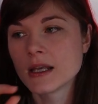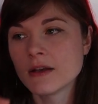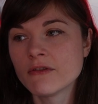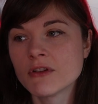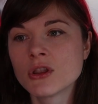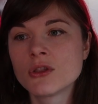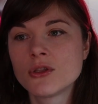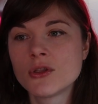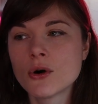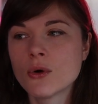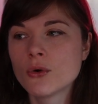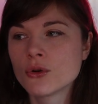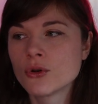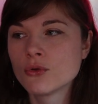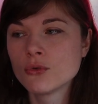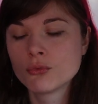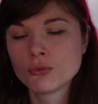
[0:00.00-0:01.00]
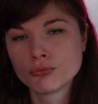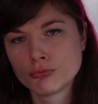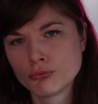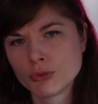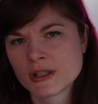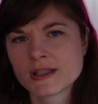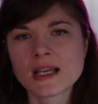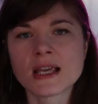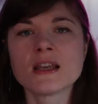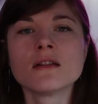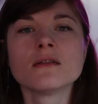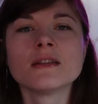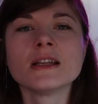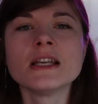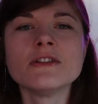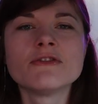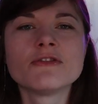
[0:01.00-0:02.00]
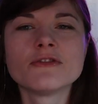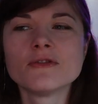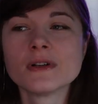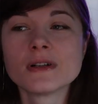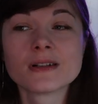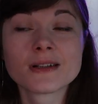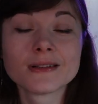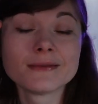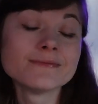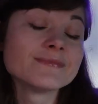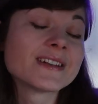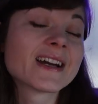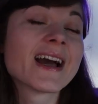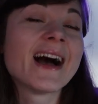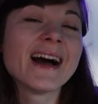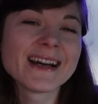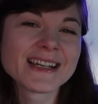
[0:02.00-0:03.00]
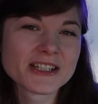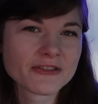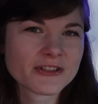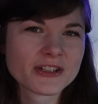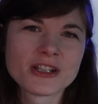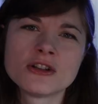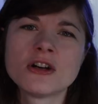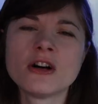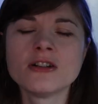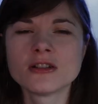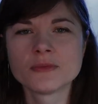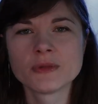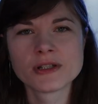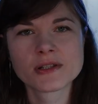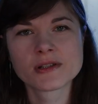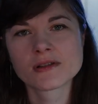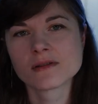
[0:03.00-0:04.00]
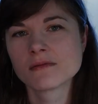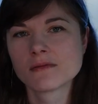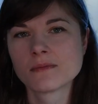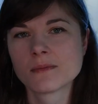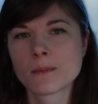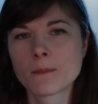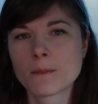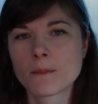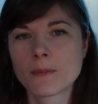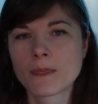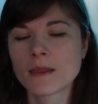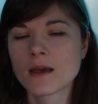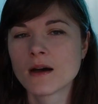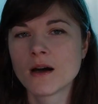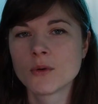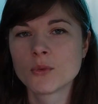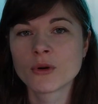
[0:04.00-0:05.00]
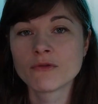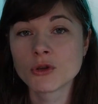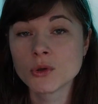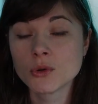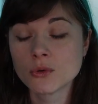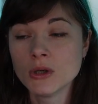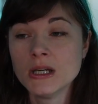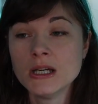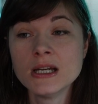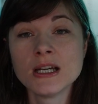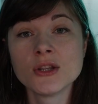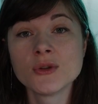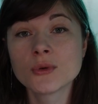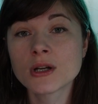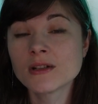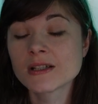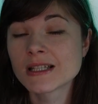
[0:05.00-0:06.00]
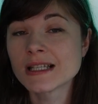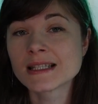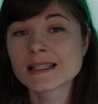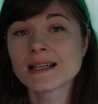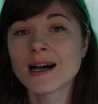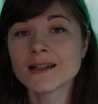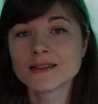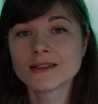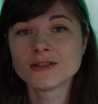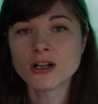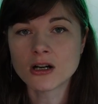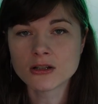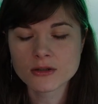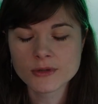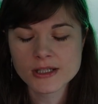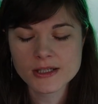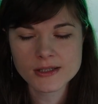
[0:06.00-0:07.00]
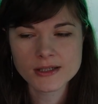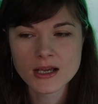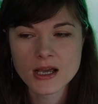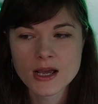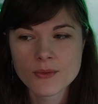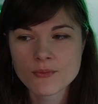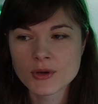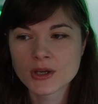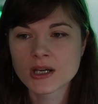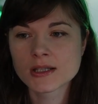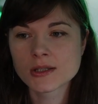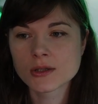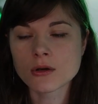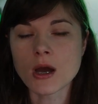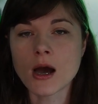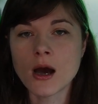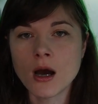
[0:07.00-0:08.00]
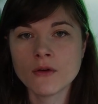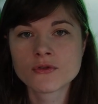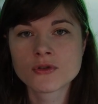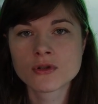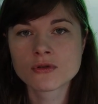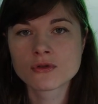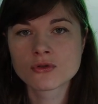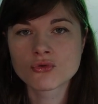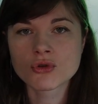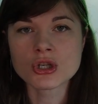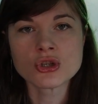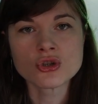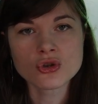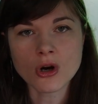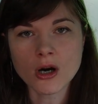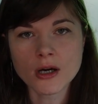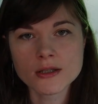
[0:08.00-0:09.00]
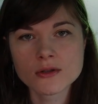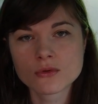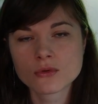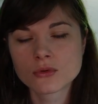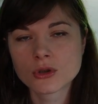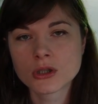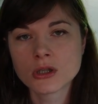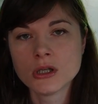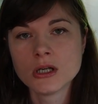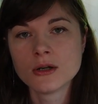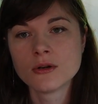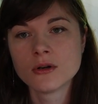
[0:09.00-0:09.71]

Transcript: even though you, let's say, leave kind of an anonymous review, and the reality is not anonymous, because you have to screenshot or,